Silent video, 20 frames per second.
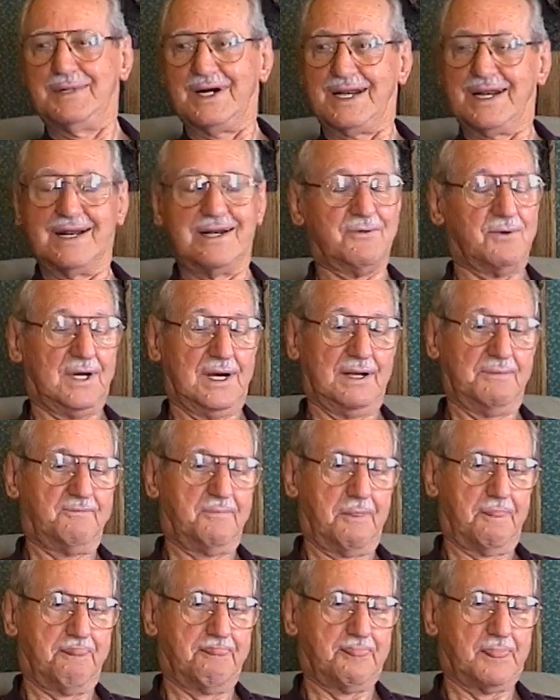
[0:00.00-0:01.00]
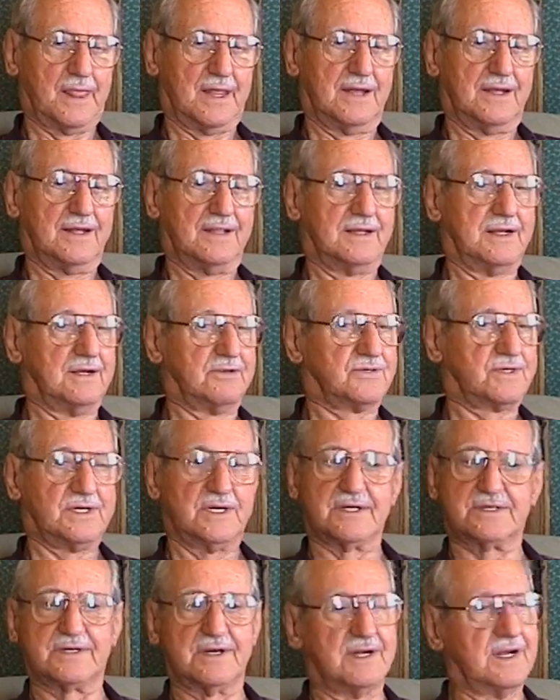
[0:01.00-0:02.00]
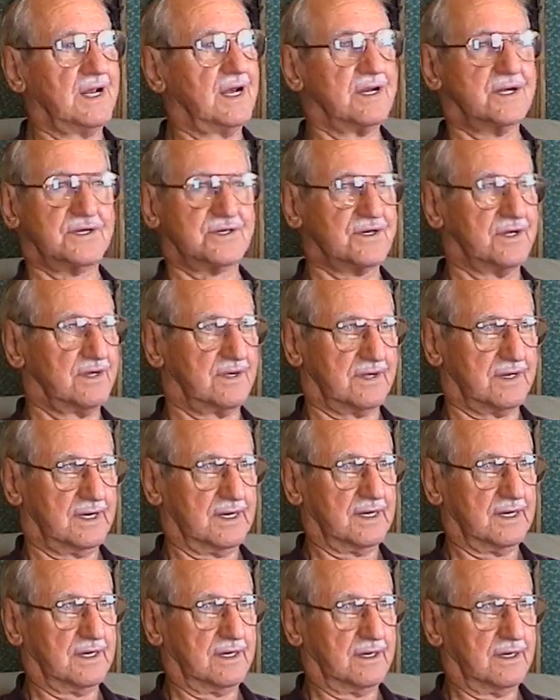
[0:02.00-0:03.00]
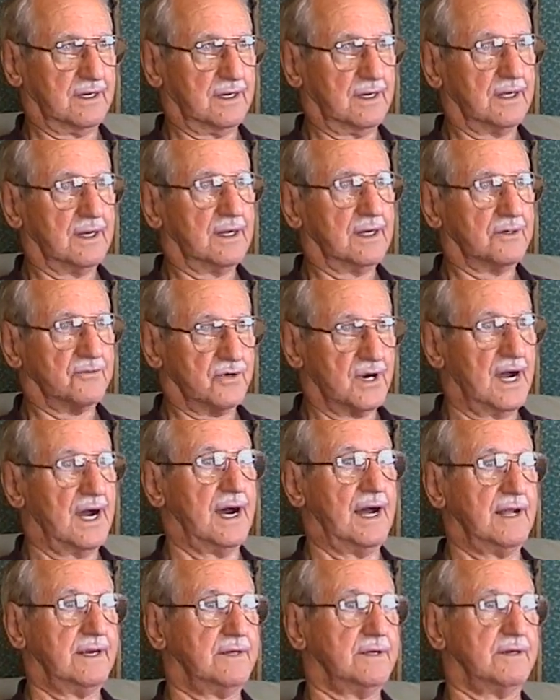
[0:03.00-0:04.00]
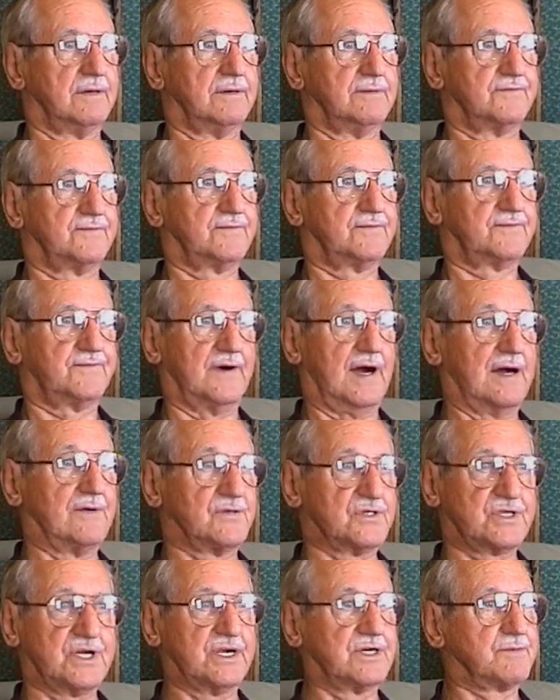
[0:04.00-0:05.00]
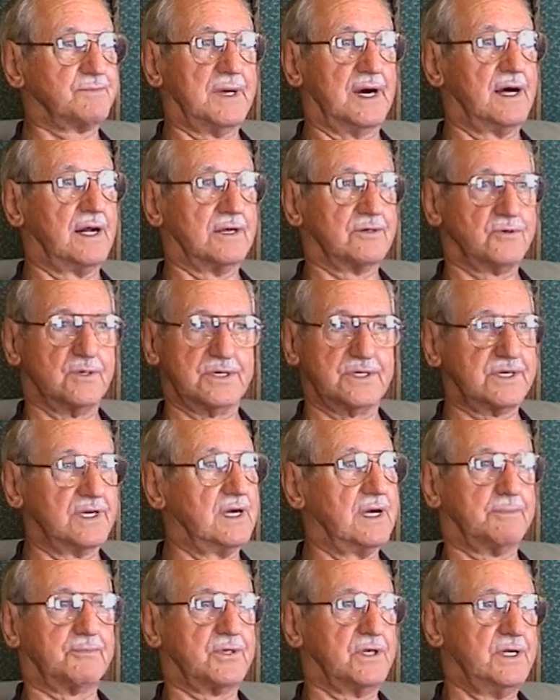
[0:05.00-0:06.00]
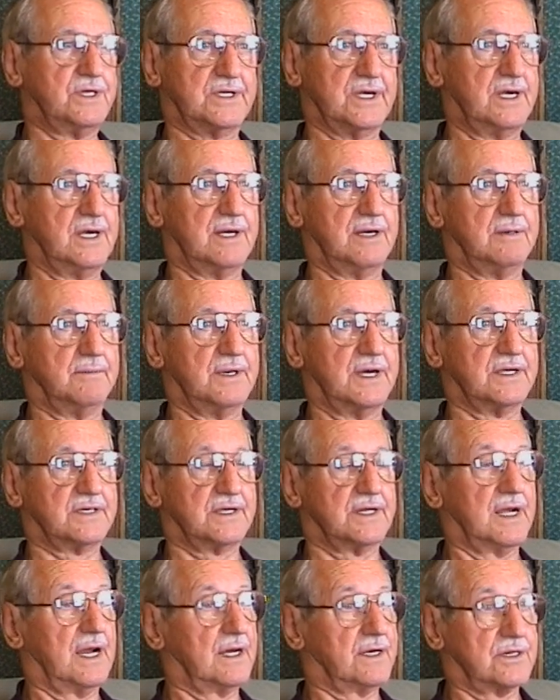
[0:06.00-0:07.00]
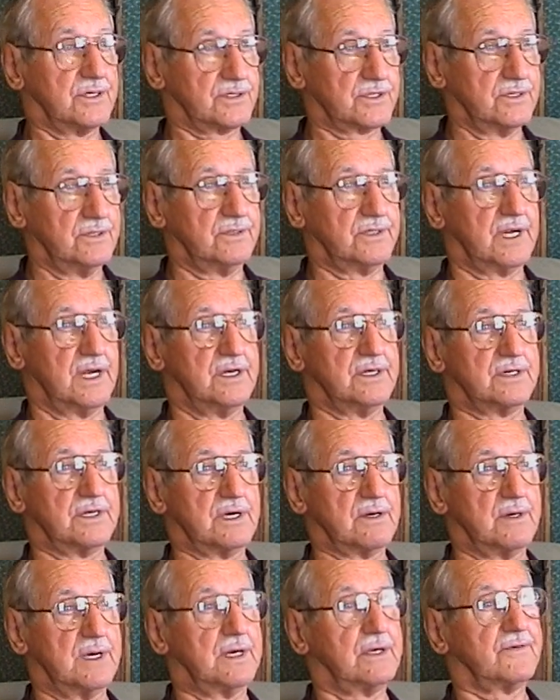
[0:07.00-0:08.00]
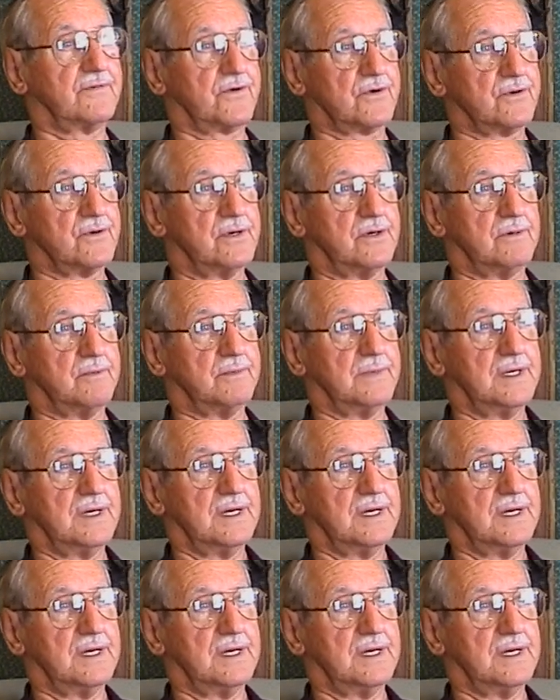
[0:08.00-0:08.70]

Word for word: but anyway, there's just an innocent ride of five or six miles, which they appreciated and missed. They had their suitcase and they were heading for Rome.